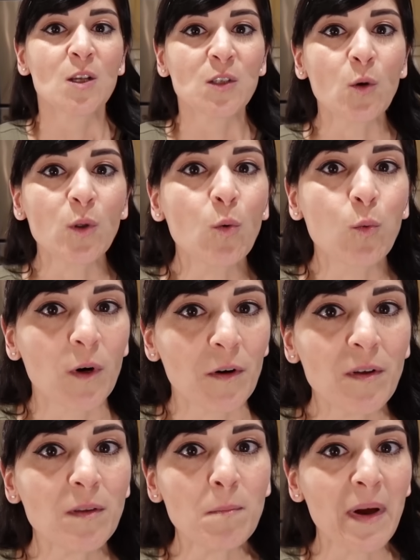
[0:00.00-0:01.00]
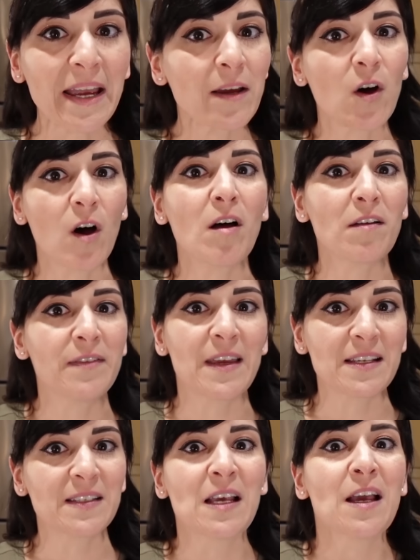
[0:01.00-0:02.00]
So the world might call
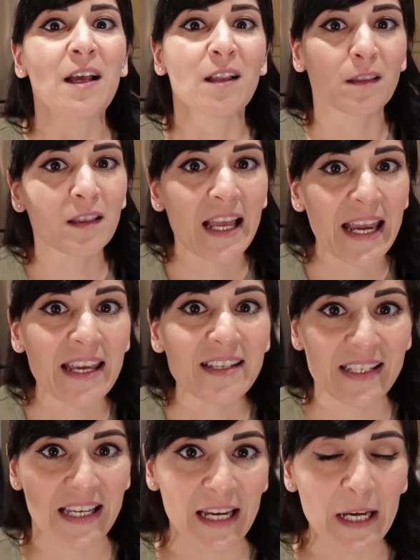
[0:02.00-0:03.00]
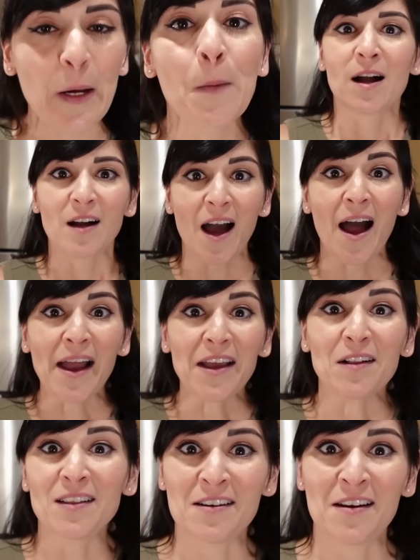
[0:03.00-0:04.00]
this lazy. Kyle